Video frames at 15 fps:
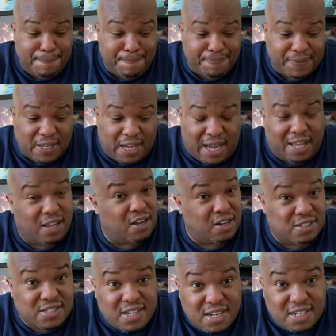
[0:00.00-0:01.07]
and how long
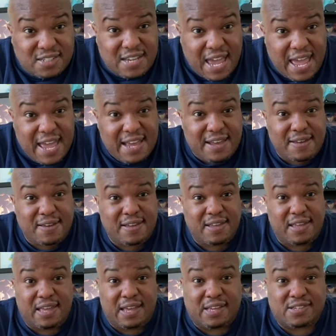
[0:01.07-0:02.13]
is it going to take
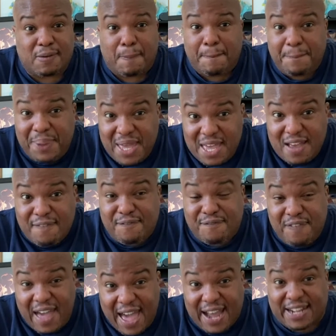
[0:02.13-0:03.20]
is a big
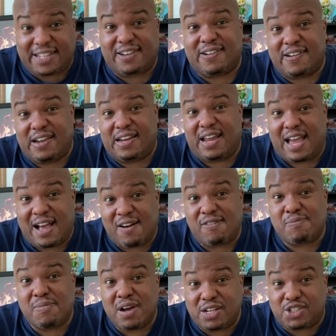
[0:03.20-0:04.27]
factor in how
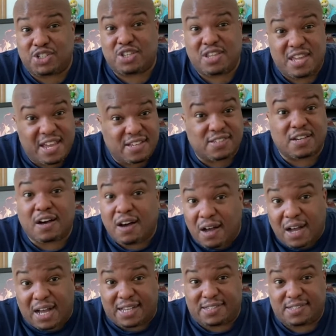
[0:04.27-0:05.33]
much things
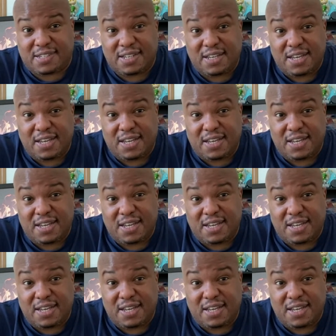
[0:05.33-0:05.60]
cost.